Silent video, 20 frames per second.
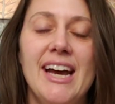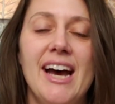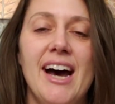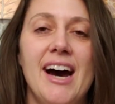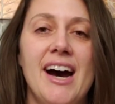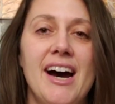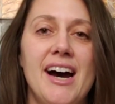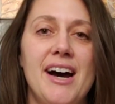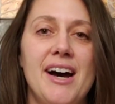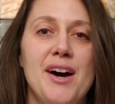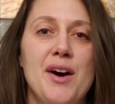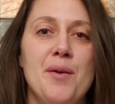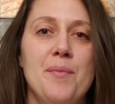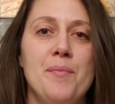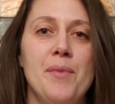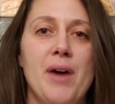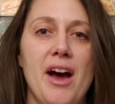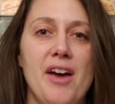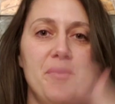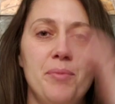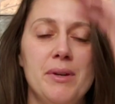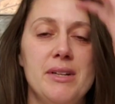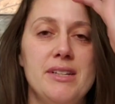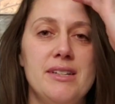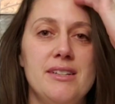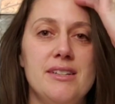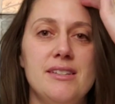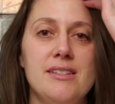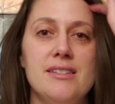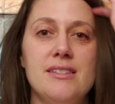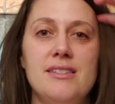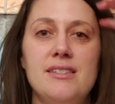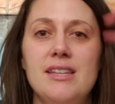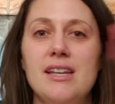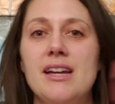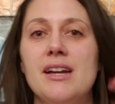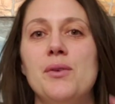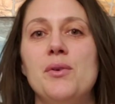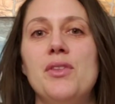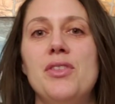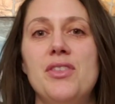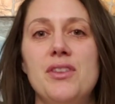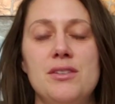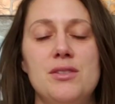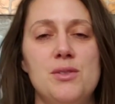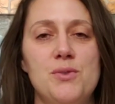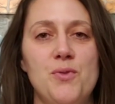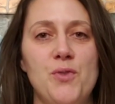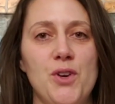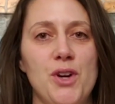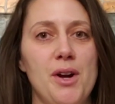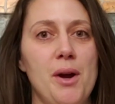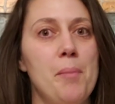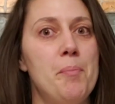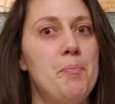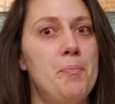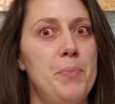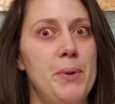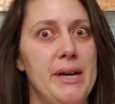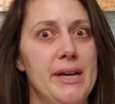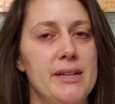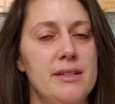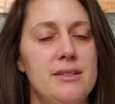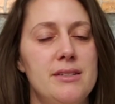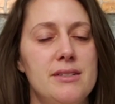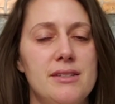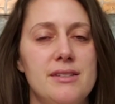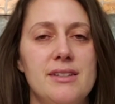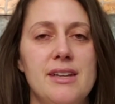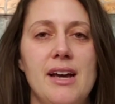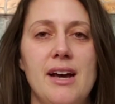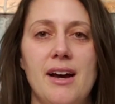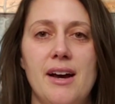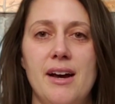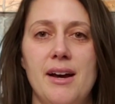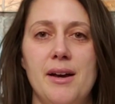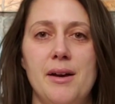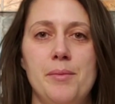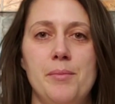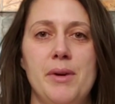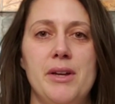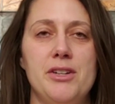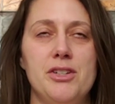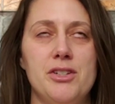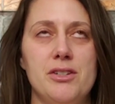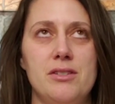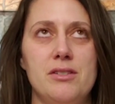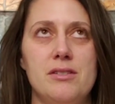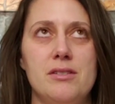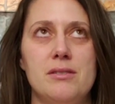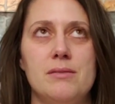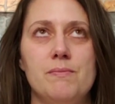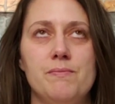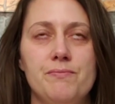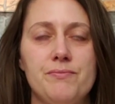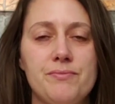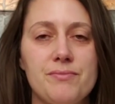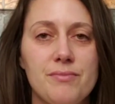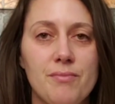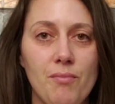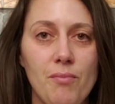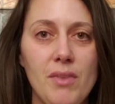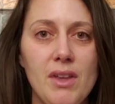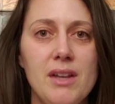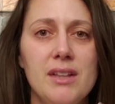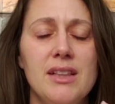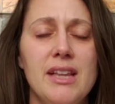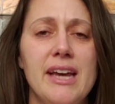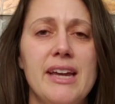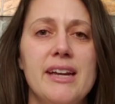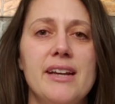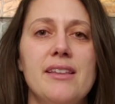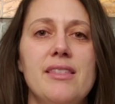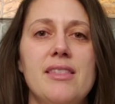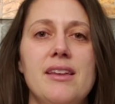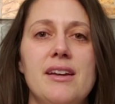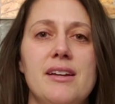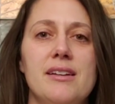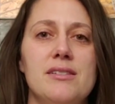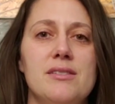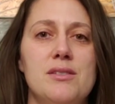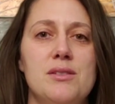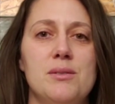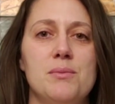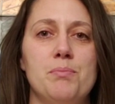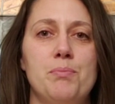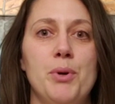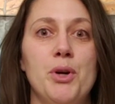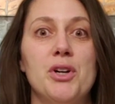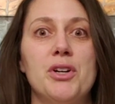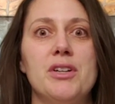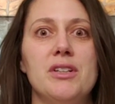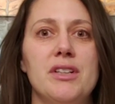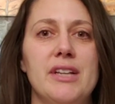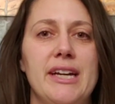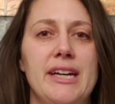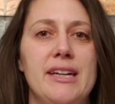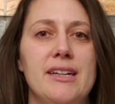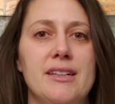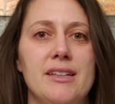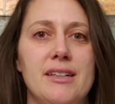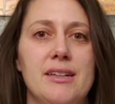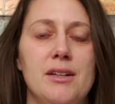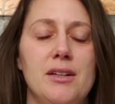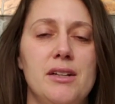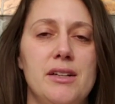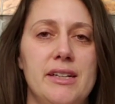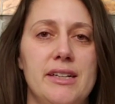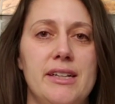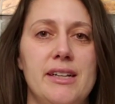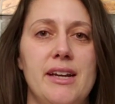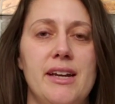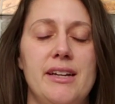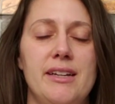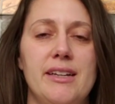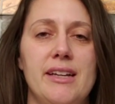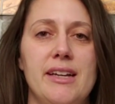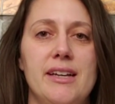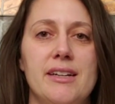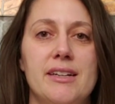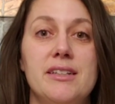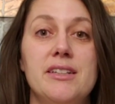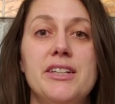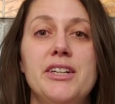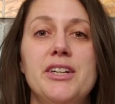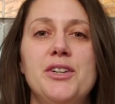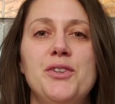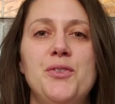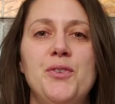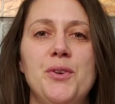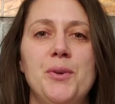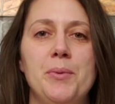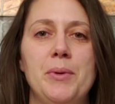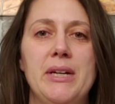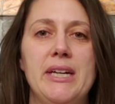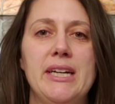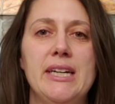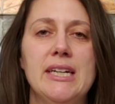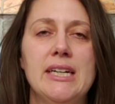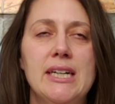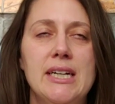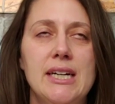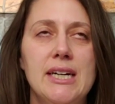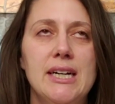I've been sitting with this for a bit and just letting things percolate a little and get clear for me.